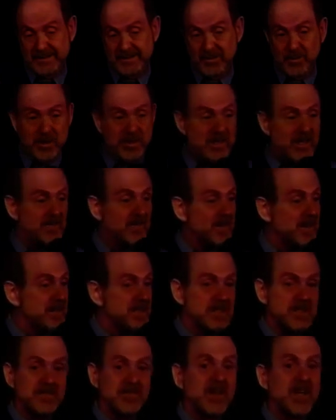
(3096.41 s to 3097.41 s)
We did
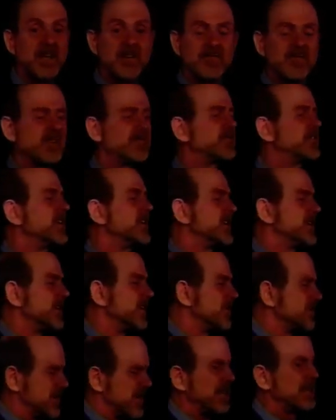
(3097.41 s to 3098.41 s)
this 15
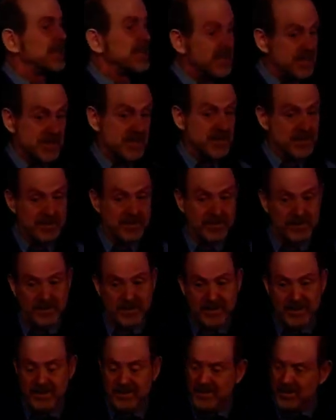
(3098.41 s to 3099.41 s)
years at least.
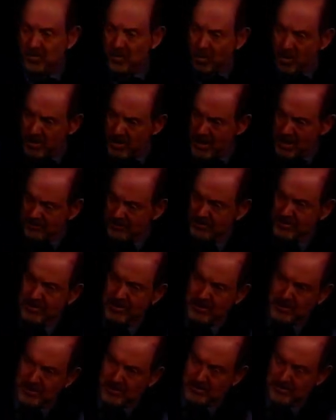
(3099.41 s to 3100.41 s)
And one
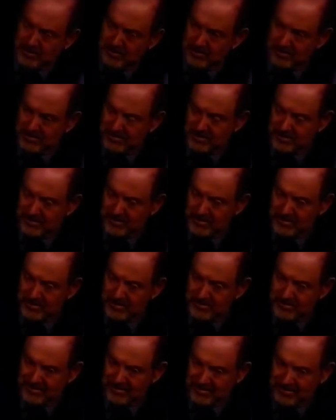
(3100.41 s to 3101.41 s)
afternoon
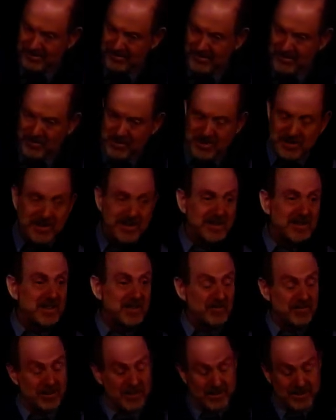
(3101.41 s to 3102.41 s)
was a little
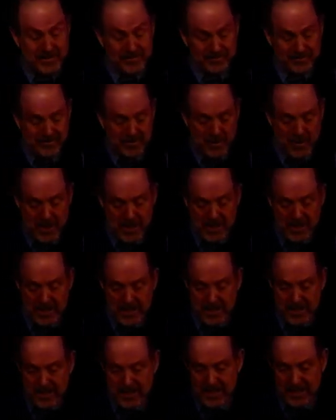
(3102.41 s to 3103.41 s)
different.
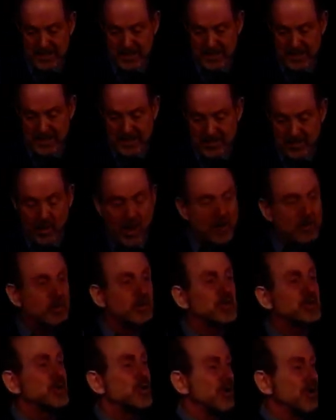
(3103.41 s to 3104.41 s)
While we
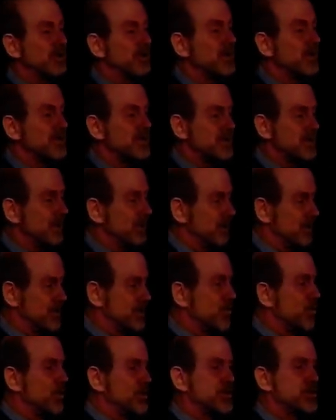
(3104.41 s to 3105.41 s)
were talking, a,
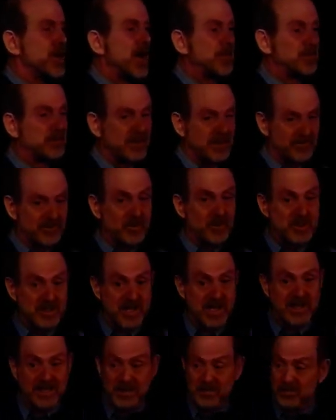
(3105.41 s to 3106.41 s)
small shoplift was
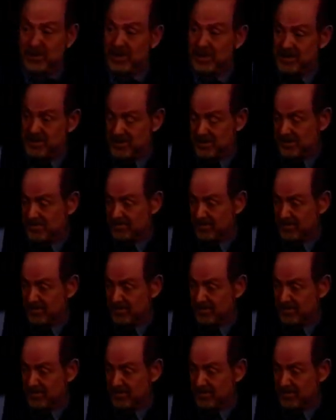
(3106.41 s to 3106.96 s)
taking place.